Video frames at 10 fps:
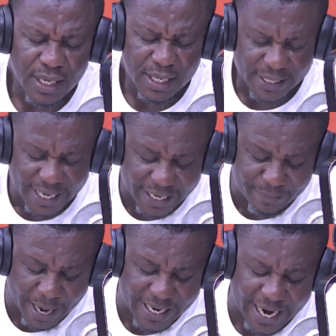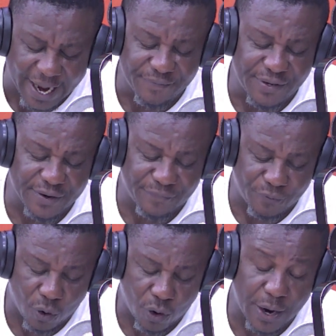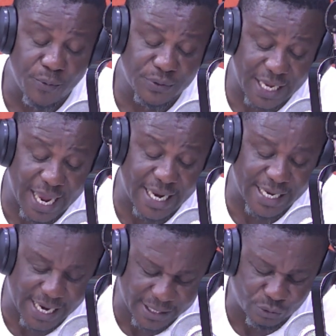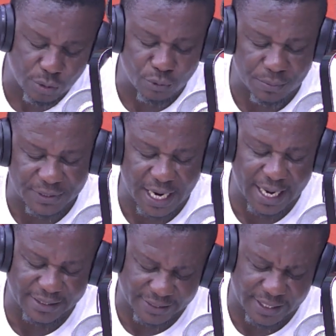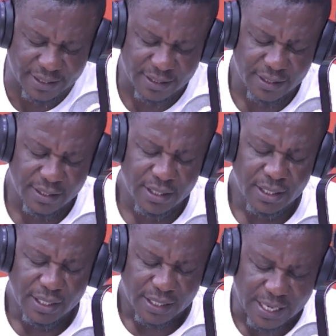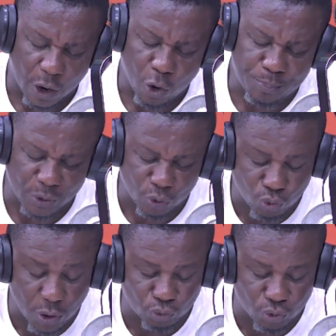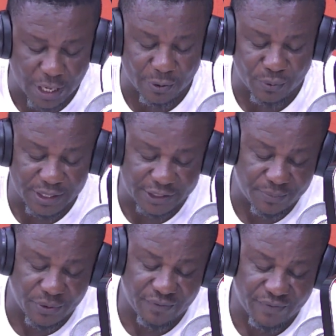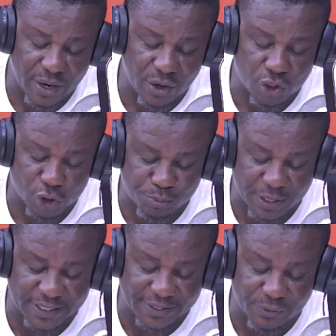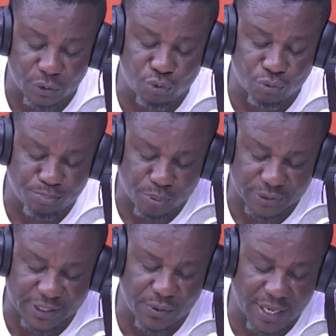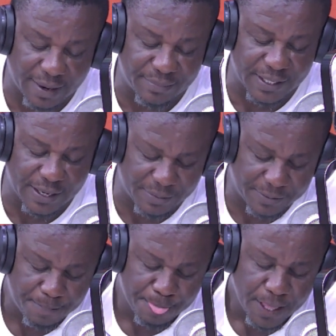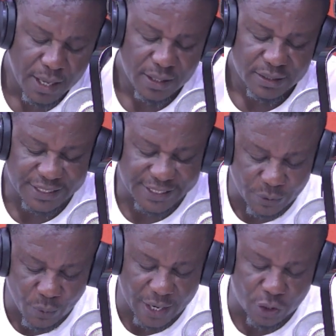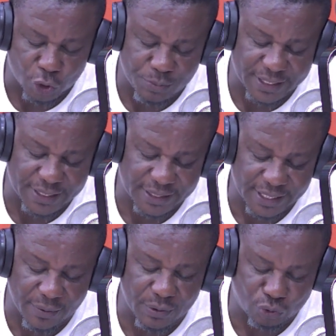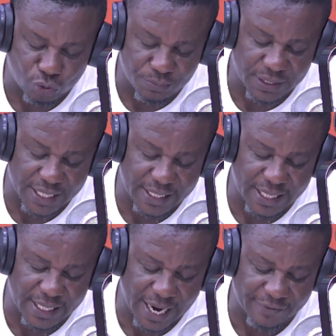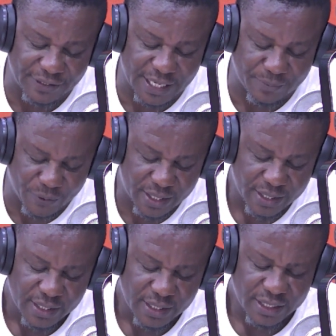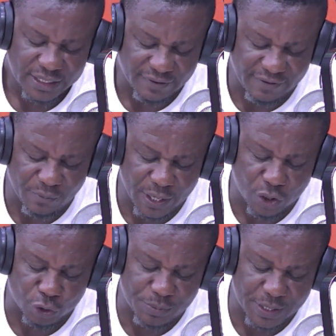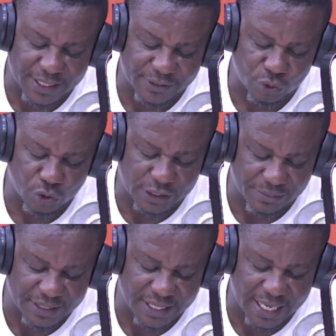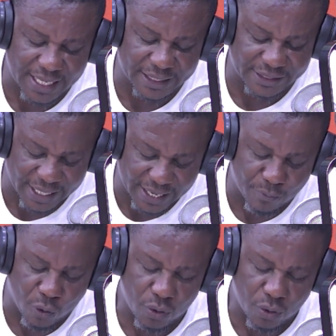Yade ba na FDA 4 ehun se eye ti omdo msa ya se na opeduduo tu na adwani chim invero cosmetics e wodum posegole abenya bi ziwe cosmetics e wodum yani a life dnwe seven body cosmetics yo dr mensa na china mall